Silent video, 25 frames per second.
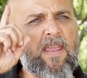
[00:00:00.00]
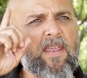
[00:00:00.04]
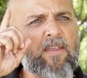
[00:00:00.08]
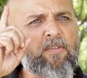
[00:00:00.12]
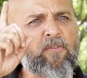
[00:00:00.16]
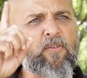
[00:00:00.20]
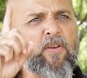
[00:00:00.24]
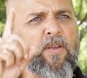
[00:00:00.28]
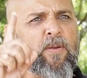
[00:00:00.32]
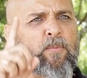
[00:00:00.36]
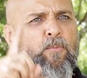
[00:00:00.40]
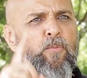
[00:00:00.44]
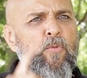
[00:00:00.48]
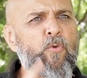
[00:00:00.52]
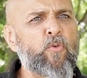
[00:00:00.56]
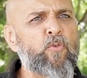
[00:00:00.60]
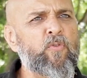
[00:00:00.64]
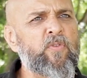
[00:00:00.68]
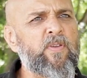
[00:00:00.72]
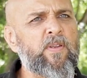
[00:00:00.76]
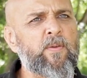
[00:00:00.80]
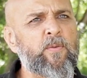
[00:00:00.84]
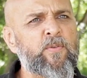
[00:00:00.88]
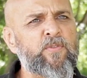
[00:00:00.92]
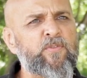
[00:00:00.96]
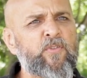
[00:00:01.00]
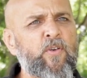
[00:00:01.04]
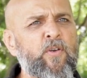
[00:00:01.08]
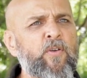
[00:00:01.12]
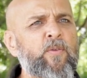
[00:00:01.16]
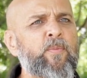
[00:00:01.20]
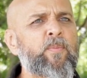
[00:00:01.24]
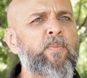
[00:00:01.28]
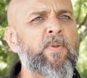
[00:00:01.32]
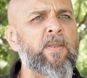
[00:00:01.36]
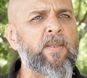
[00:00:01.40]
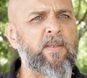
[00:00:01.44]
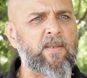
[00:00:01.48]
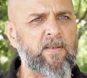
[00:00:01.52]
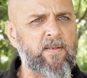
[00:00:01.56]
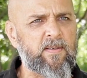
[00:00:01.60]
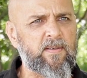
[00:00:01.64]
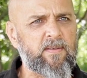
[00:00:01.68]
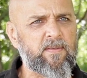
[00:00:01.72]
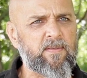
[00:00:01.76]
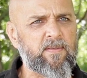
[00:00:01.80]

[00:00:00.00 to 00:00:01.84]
every move he was going to make.